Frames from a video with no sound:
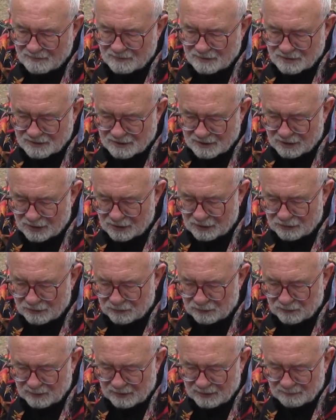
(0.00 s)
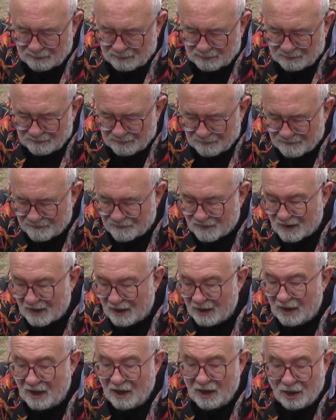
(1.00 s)
So
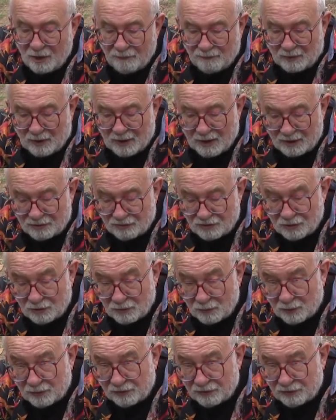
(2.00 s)
if you had 2 or